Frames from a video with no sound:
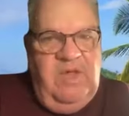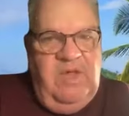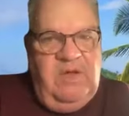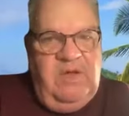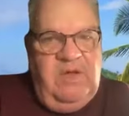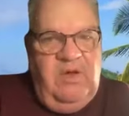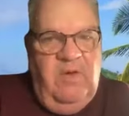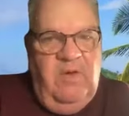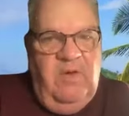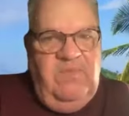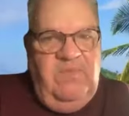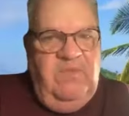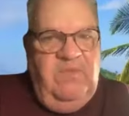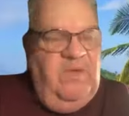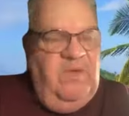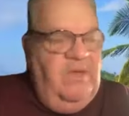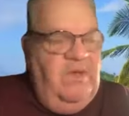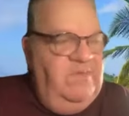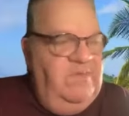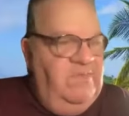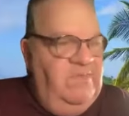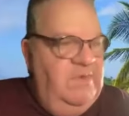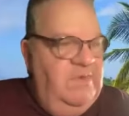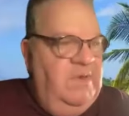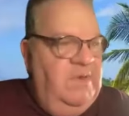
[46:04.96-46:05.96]

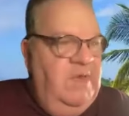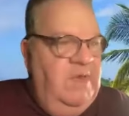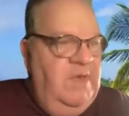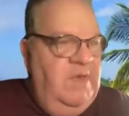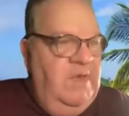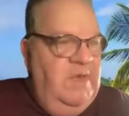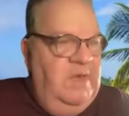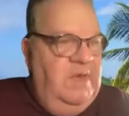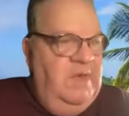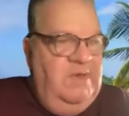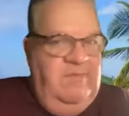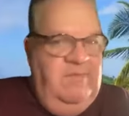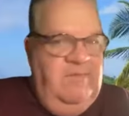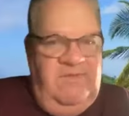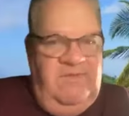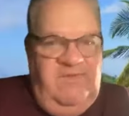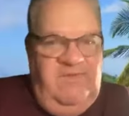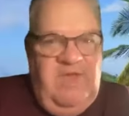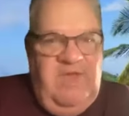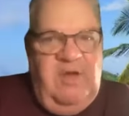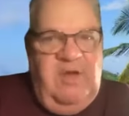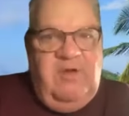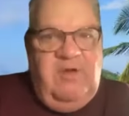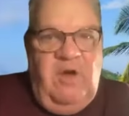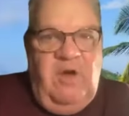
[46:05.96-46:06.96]
Compromise. There was
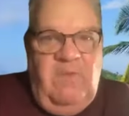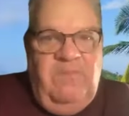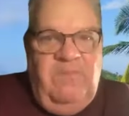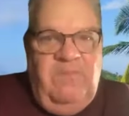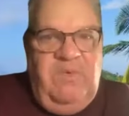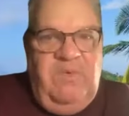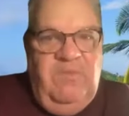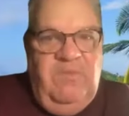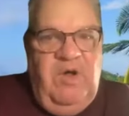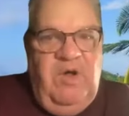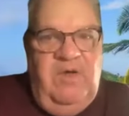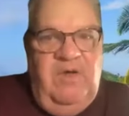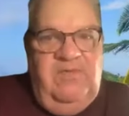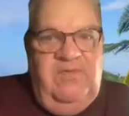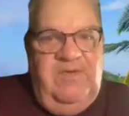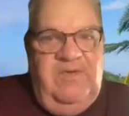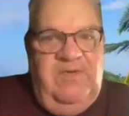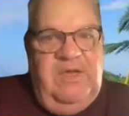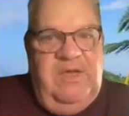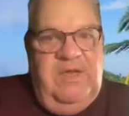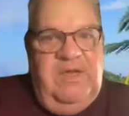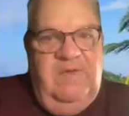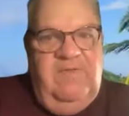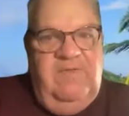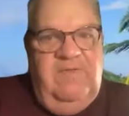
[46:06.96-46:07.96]
no compromise
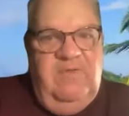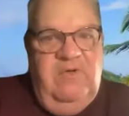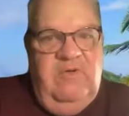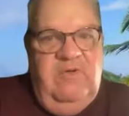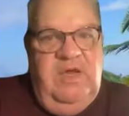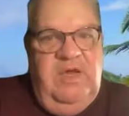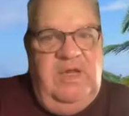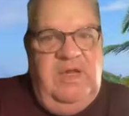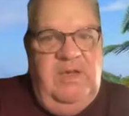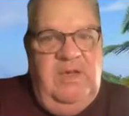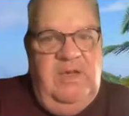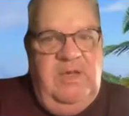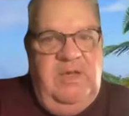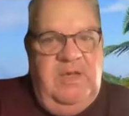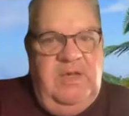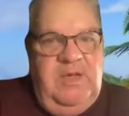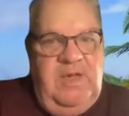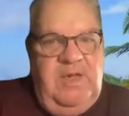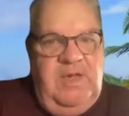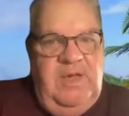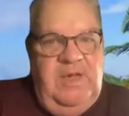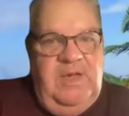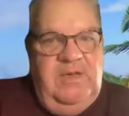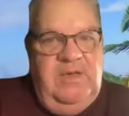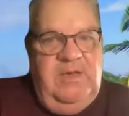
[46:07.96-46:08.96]
in Keith Green,
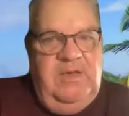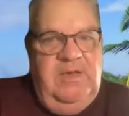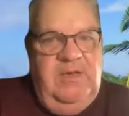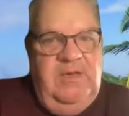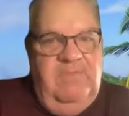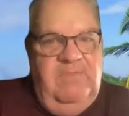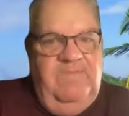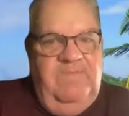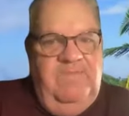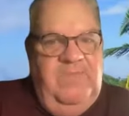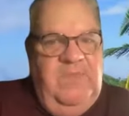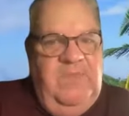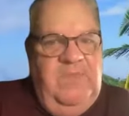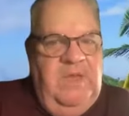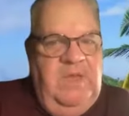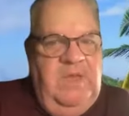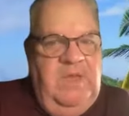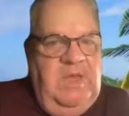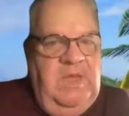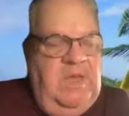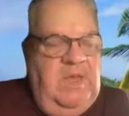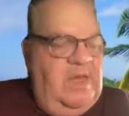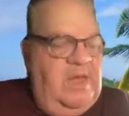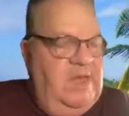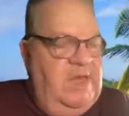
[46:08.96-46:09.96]
and
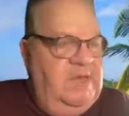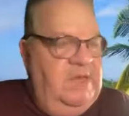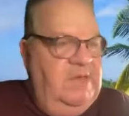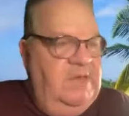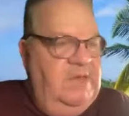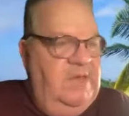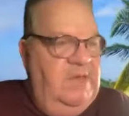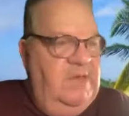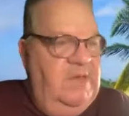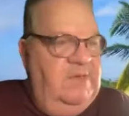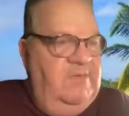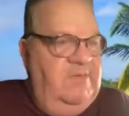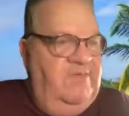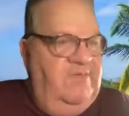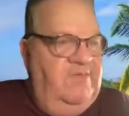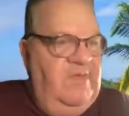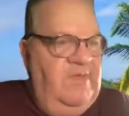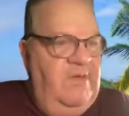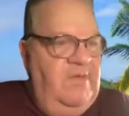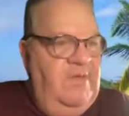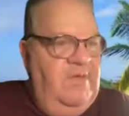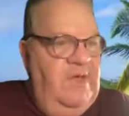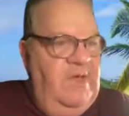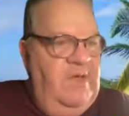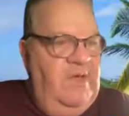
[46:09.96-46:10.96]

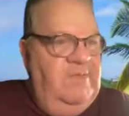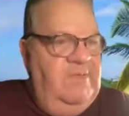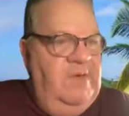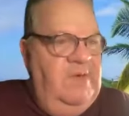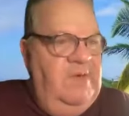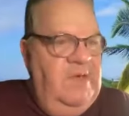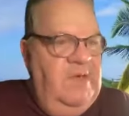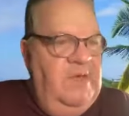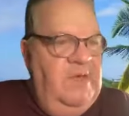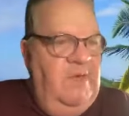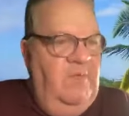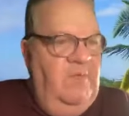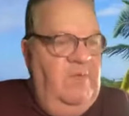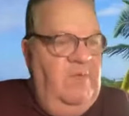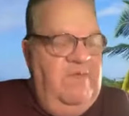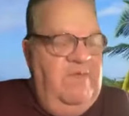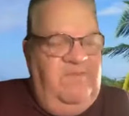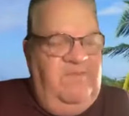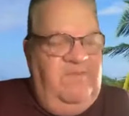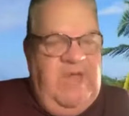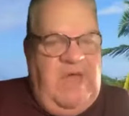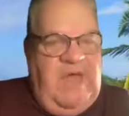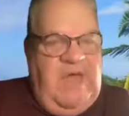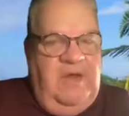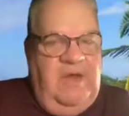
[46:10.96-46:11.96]
so
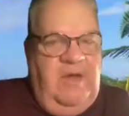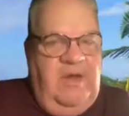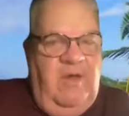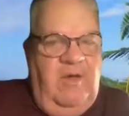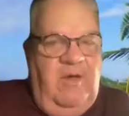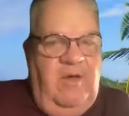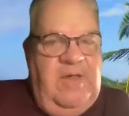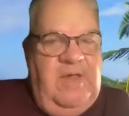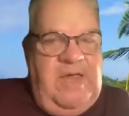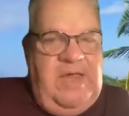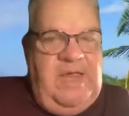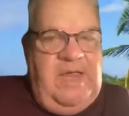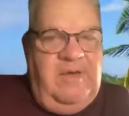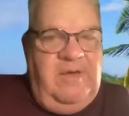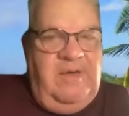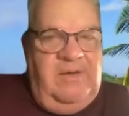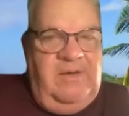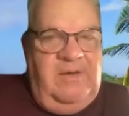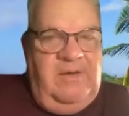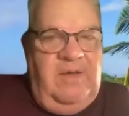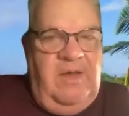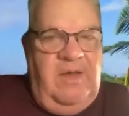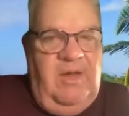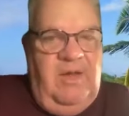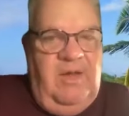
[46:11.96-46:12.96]
with that, I'll hand
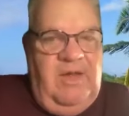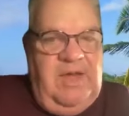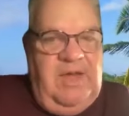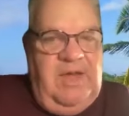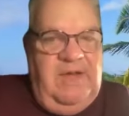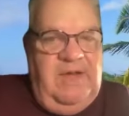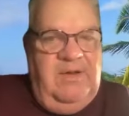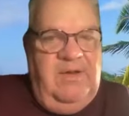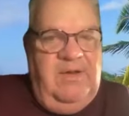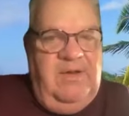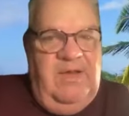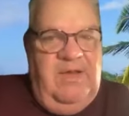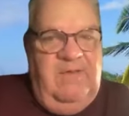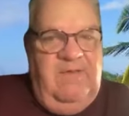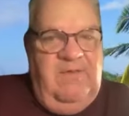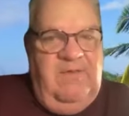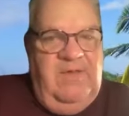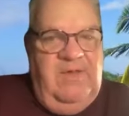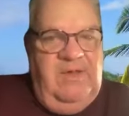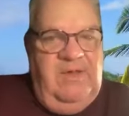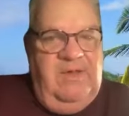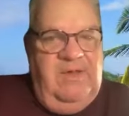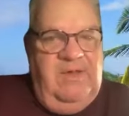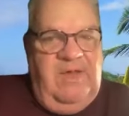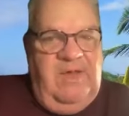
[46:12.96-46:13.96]
it
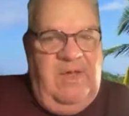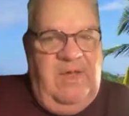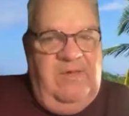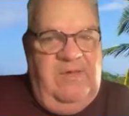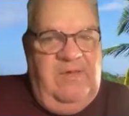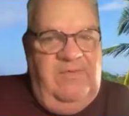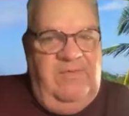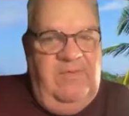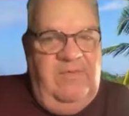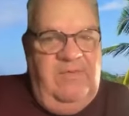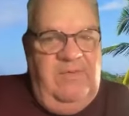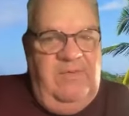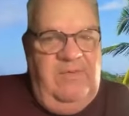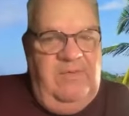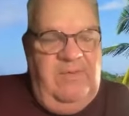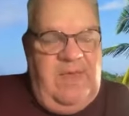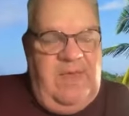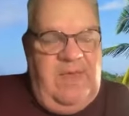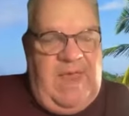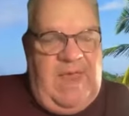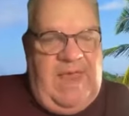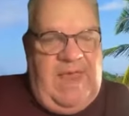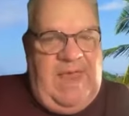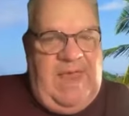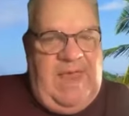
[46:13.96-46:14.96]
over to
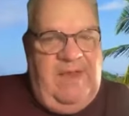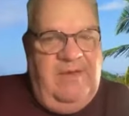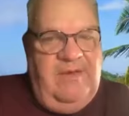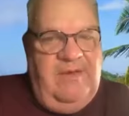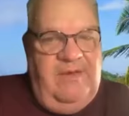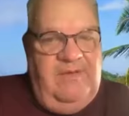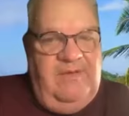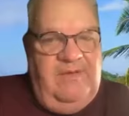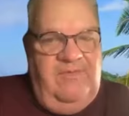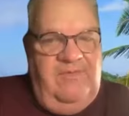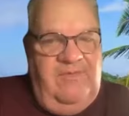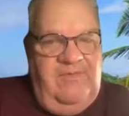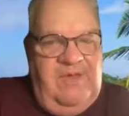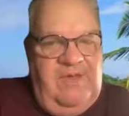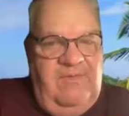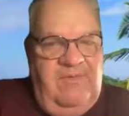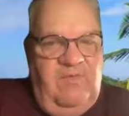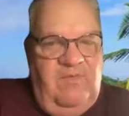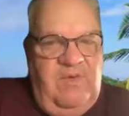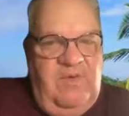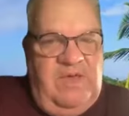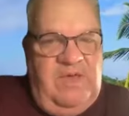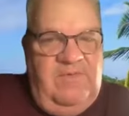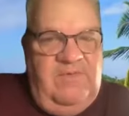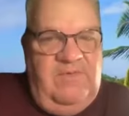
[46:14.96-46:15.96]
Anne, and she can
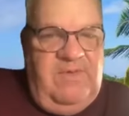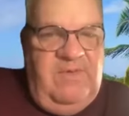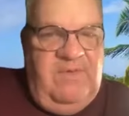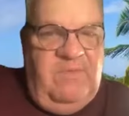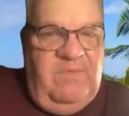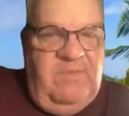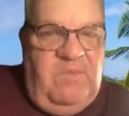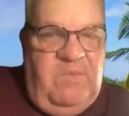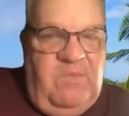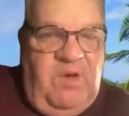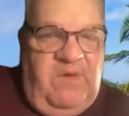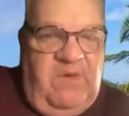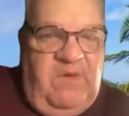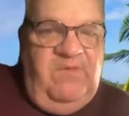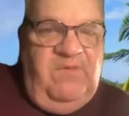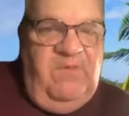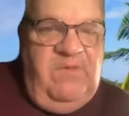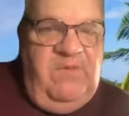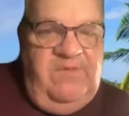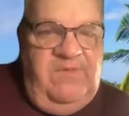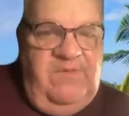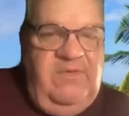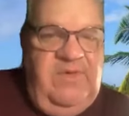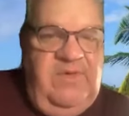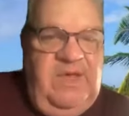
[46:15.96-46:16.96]
bring some of my
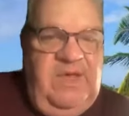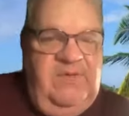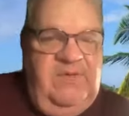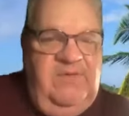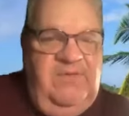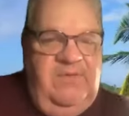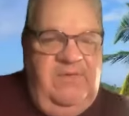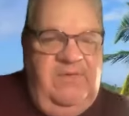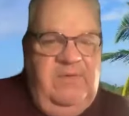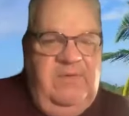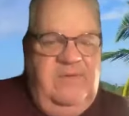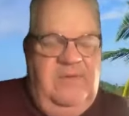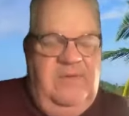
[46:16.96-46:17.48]
voice now too.